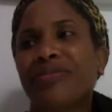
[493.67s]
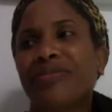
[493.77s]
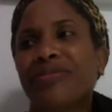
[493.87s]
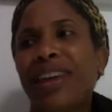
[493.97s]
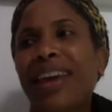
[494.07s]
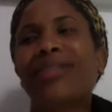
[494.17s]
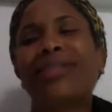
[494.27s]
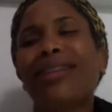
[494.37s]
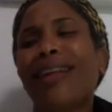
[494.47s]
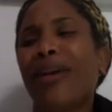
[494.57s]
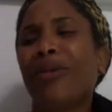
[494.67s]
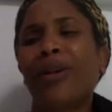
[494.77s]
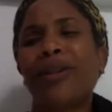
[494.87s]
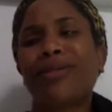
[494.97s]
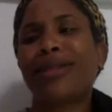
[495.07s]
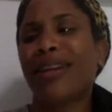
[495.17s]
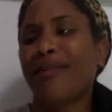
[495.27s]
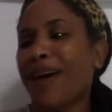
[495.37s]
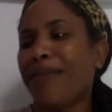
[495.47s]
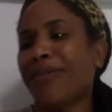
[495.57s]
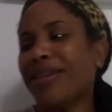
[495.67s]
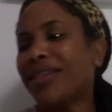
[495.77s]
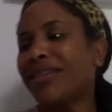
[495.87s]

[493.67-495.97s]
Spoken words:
Yeah, just a lot of weird stuff happening